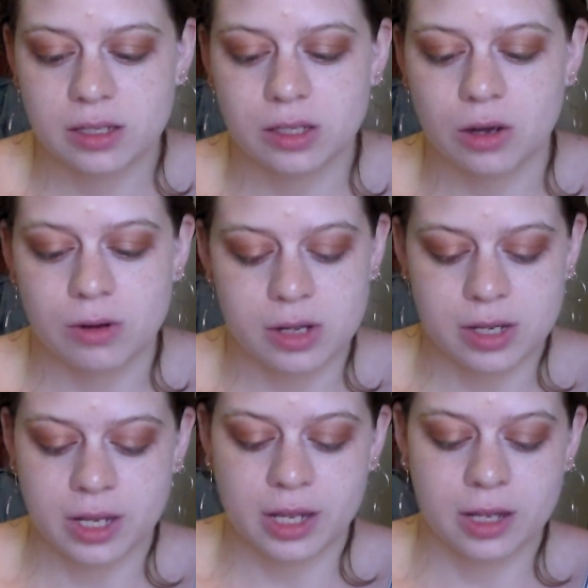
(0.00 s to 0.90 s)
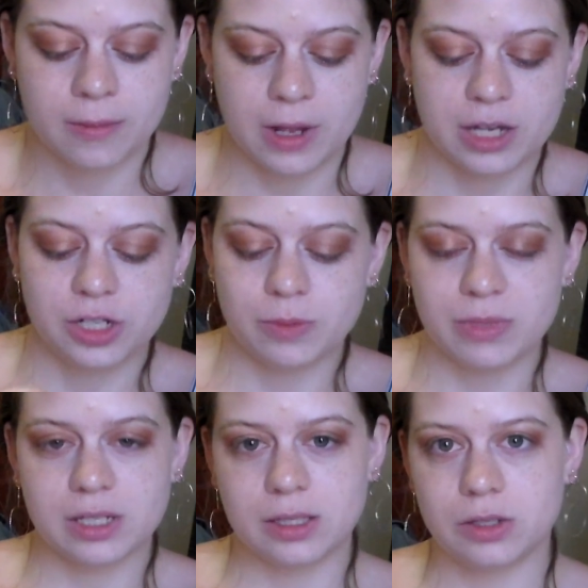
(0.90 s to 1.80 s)
So I just
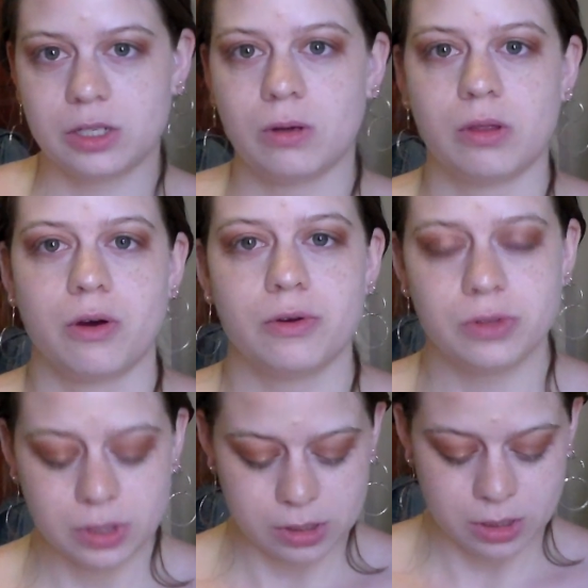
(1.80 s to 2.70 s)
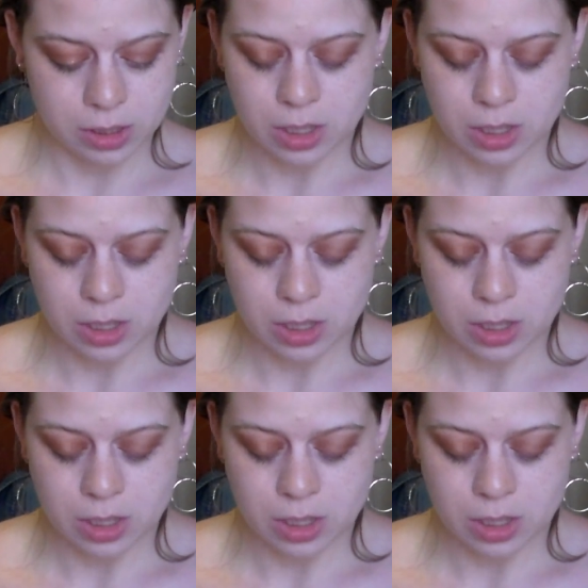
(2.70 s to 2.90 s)
mixed the 2 of those